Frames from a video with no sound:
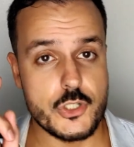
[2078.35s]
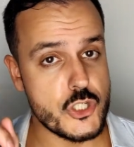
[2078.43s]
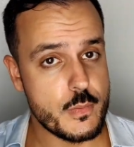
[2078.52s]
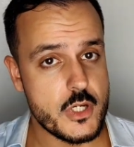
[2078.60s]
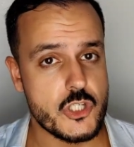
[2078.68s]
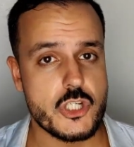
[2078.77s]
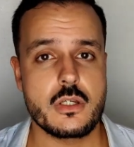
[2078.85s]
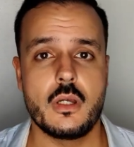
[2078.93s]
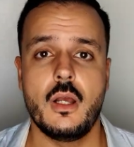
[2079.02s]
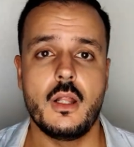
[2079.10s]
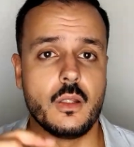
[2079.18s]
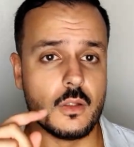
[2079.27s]
Rich Mitch,
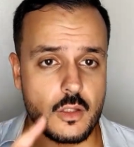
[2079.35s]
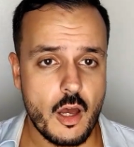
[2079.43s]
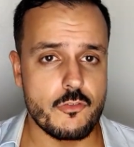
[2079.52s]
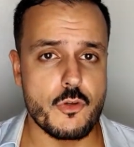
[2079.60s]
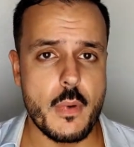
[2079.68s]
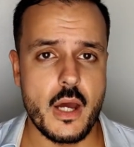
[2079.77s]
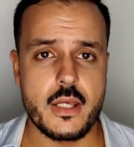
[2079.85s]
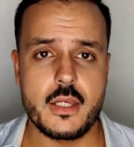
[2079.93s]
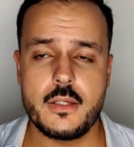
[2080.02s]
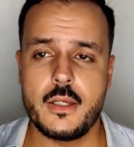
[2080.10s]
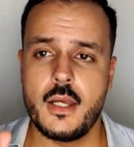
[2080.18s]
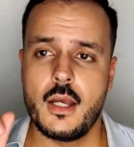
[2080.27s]
love you,
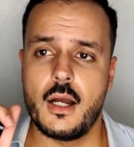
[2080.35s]
buddy.